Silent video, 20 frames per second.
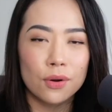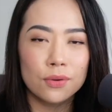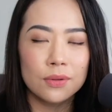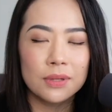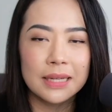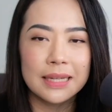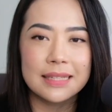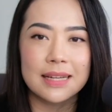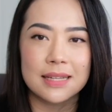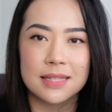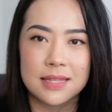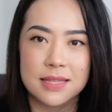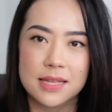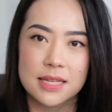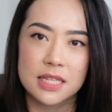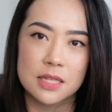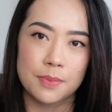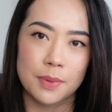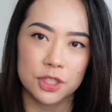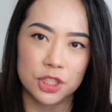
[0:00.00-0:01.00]
only does
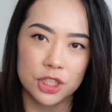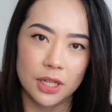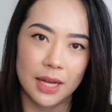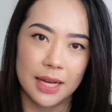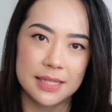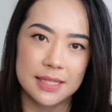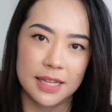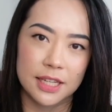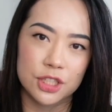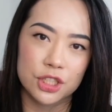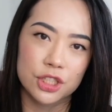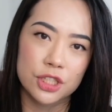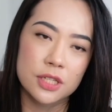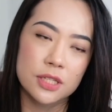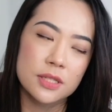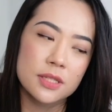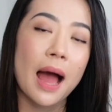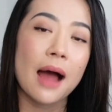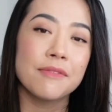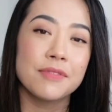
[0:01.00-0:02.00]
this
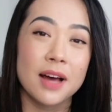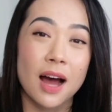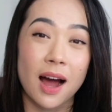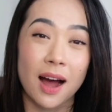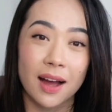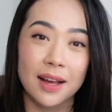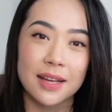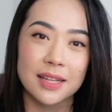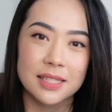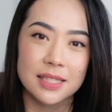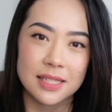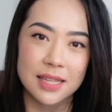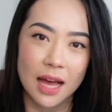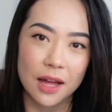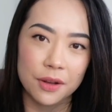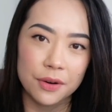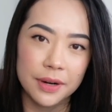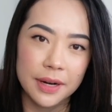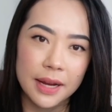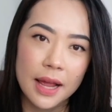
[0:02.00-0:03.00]
specialization have the highest
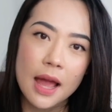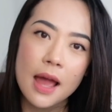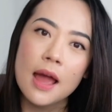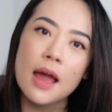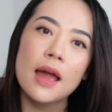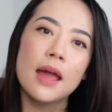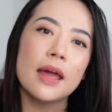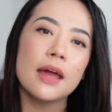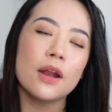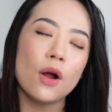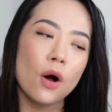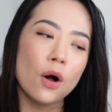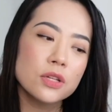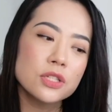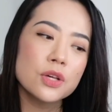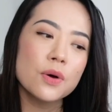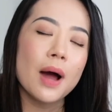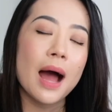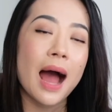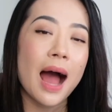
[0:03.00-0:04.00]
salary, it
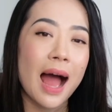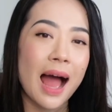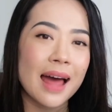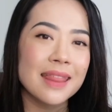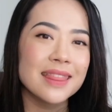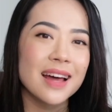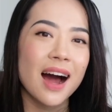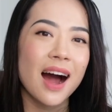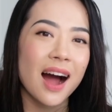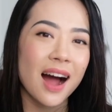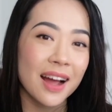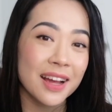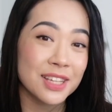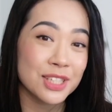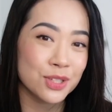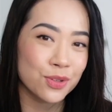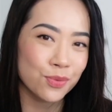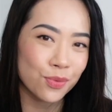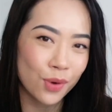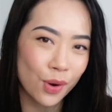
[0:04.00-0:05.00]
also had the
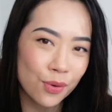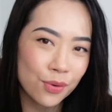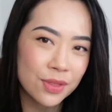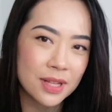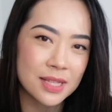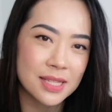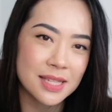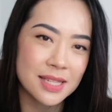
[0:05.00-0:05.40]
highest growth in